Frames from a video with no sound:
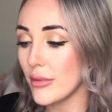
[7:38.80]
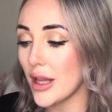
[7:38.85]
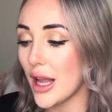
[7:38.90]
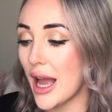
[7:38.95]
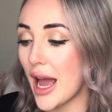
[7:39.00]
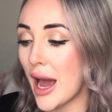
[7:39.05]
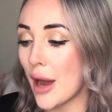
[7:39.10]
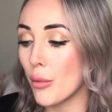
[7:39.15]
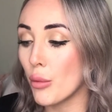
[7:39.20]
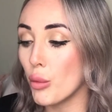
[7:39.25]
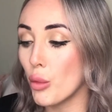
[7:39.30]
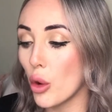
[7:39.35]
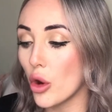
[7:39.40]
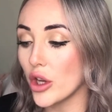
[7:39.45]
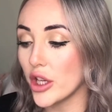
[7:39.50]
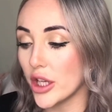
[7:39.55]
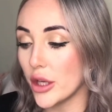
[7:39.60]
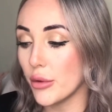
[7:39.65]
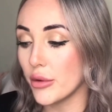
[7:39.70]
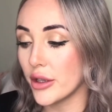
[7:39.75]
and what
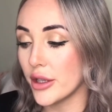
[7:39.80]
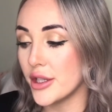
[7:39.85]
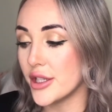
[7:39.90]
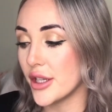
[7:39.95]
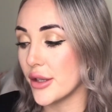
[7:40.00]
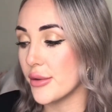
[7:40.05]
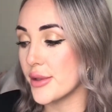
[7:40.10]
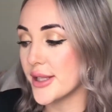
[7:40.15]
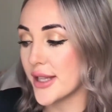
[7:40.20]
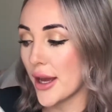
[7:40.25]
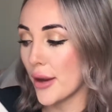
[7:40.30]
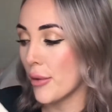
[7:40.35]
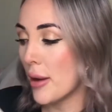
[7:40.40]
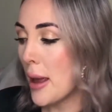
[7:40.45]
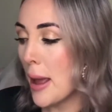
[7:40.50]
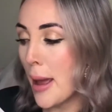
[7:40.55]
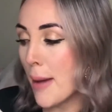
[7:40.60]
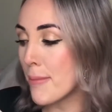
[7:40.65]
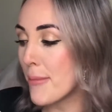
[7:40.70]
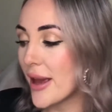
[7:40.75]
you can do. So
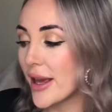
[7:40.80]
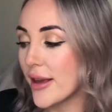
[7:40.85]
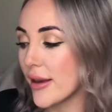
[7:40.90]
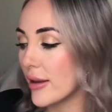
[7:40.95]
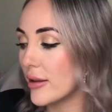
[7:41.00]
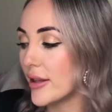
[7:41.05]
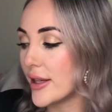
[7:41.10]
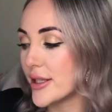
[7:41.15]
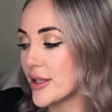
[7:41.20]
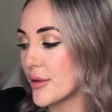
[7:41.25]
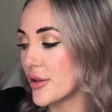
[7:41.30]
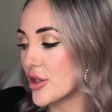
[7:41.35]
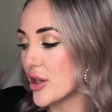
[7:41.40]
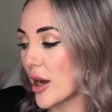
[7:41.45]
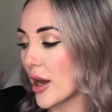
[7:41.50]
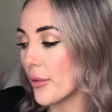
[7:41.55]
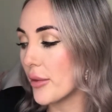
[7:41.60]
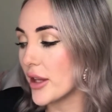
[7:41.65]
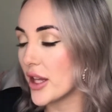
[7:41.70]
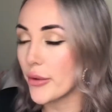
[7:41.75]
make it clear to the
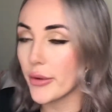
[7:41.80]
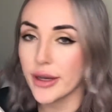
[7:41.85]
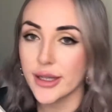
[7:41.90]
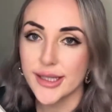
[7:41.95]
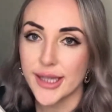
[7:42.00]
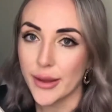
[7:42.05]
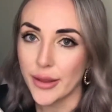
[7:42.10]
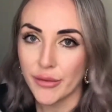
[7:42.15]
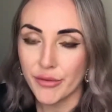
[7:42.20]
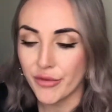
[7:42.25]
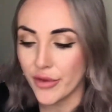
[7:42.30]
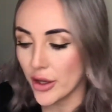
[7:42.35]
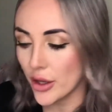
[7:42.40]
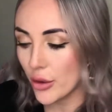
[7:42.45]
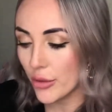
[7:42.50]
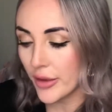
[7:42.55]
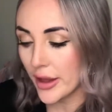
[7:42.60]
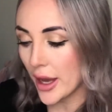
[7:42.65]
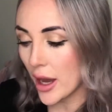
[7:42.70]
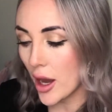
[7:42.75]
child that you accept them for who
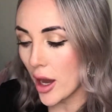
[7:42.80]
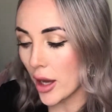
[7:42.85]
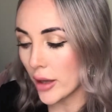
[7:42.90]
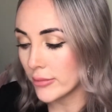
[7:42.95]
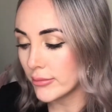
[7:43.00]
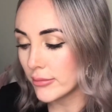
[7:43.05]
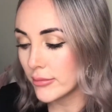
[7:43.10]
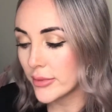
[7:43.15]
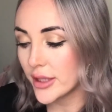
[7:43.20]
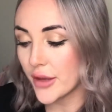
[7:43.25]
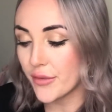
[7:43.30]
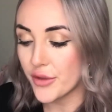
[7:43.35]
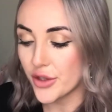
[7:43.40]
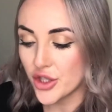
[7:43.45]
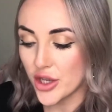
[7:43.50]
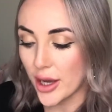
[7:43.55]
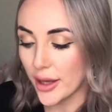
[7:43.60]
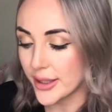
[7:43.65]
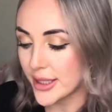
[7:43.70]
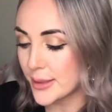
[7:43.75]
they are. Give the
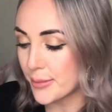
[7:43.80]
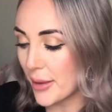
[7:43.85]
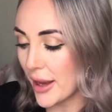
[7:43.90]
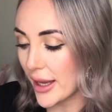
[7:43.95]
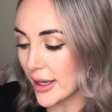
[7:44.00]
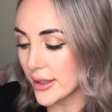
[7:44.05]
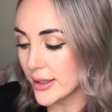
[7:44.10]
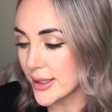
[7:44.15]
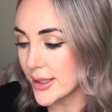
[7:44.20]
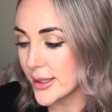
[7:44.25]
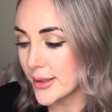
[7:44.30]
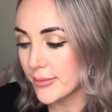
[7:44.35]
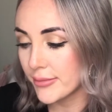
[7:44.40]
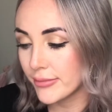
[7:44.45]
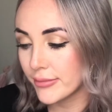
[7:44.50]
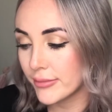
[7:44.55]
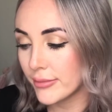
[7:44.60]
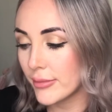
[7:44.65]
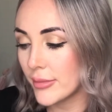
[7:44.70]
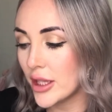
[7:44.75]
child space.
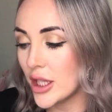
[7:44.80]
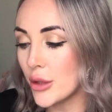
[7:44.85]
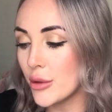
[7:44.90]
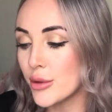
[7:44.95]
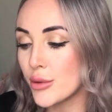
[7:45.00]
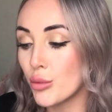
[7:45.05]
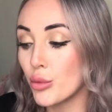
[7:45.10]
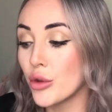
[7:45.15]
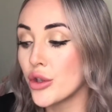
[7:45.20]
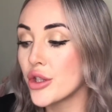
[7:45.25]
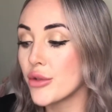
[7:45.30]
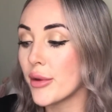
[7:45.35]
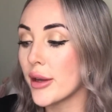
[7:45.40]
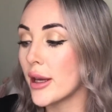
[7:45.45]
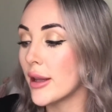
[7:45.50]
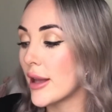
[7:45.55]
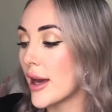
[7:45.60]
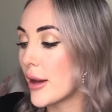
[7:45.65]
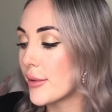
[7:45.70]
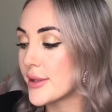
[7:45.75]
Use wondering
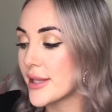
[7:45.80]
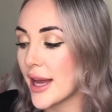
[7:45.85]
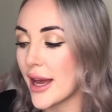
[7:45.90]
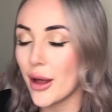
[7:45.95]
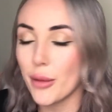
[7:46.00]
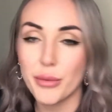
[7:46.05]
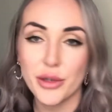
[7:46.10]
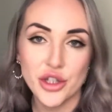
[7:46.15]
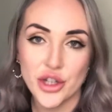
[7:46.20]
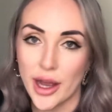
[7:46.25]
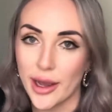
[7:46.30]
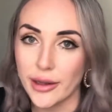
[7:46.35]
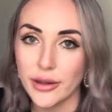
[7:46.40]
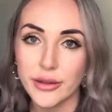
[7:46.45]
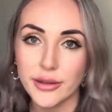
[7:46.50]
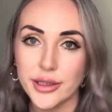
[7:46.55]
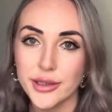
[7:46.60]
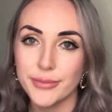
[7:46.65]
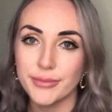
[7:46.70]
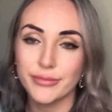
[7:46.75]
aloud to help the
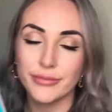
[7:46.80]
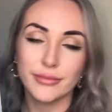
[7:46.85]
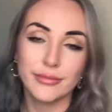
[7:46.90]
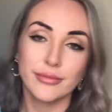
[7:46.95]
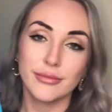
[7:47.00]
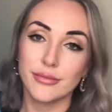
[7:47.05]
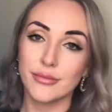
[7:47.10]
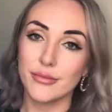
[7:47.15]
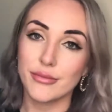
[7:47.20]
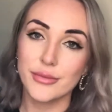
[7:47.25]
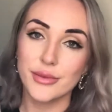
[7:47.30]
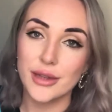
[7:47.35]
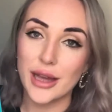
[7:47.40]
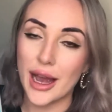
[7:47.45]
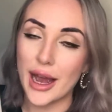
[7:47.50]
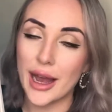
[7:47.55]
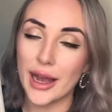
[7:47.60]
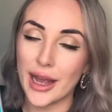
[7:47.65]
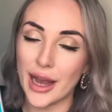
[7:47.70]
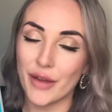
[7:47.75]
child.
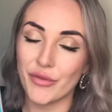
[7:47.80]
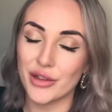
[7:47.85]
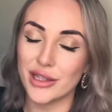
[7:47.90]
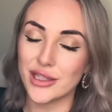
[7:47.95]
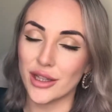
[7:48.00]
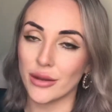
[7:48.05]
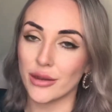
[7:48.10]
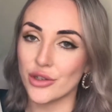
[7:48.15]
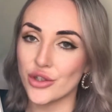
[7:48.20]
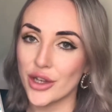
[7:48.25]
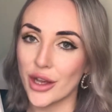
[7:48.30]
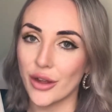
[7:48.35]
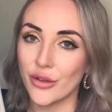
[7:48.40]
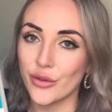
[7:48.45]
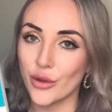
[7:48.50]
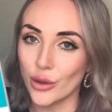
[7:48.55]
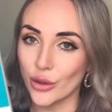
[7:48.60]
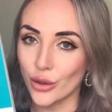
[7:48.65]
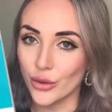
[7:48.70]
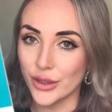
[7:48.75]
I have this on the shelf
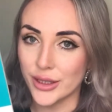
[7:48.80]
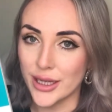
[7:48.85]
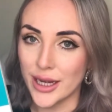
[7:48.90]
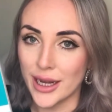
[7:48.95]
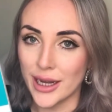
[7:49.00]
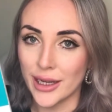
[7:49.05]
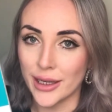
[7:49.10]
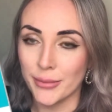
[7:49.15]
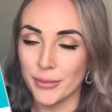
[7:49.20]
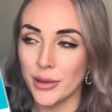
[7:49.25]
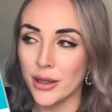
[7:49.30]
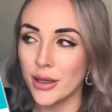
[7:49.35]
all the time.